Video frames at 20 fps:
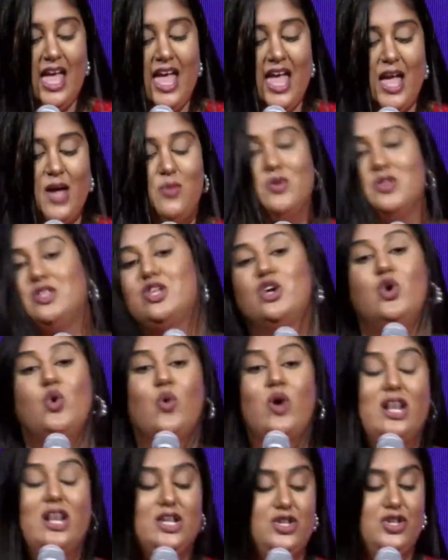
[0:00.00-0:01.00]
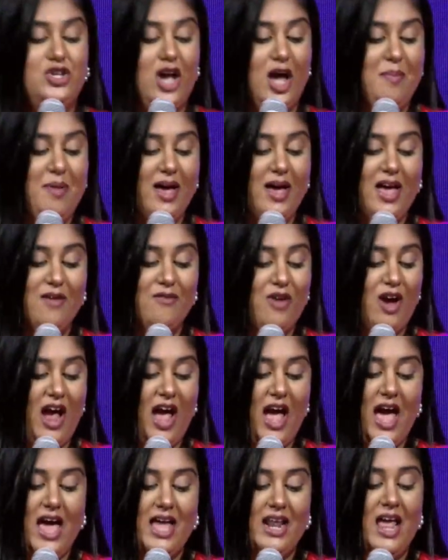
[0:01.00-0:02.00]
It was the greatest job I ever
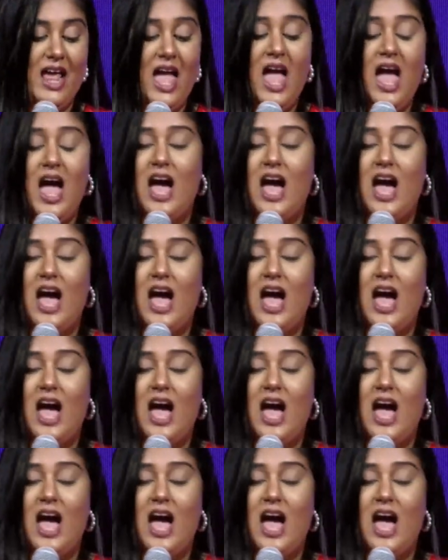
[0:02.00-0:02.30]
had.